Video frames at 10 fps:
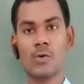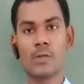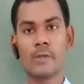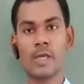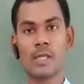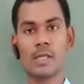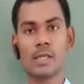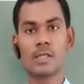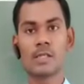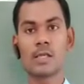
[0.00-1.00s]
whose measure
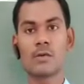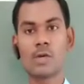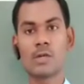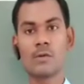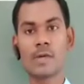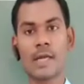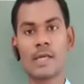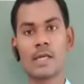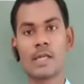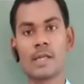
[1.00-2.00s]
is equal to
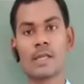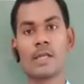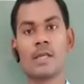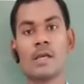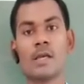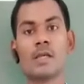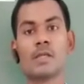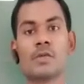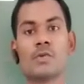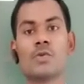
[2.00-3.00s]
90 degree
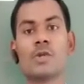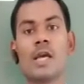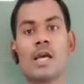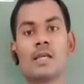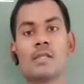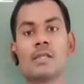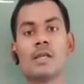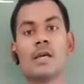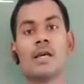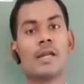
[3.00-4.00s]
is known as
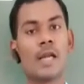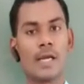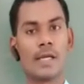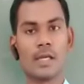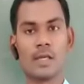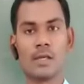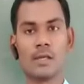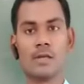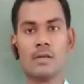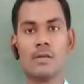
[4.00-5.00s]
the right angle.
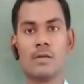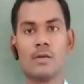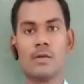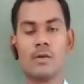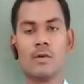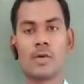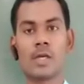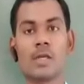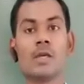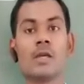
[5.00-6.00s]

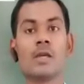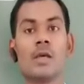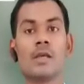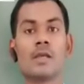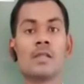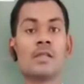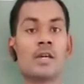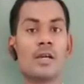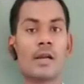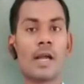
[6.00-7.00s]
Okay? In
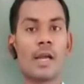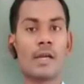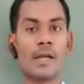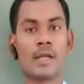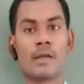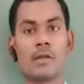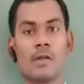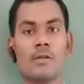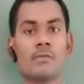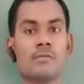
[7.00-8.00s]
the right
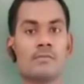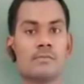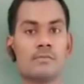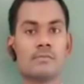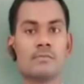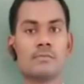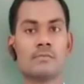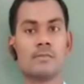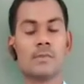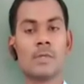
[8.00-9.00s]
angle,
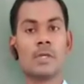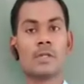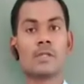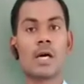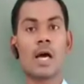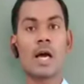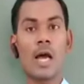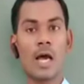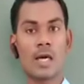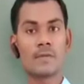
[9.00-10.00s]
the
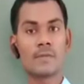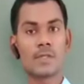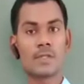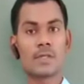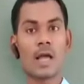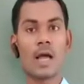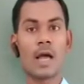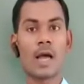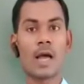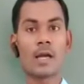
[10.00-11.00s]
arms
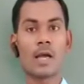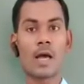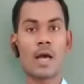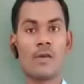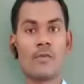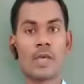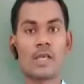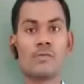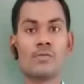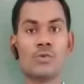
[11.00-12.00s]
are
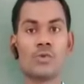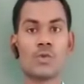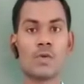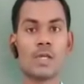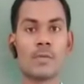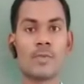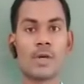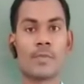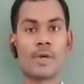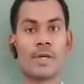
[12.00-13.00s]
always mutually
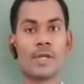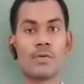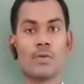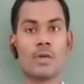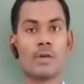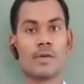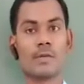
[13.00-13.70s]
perpendicular.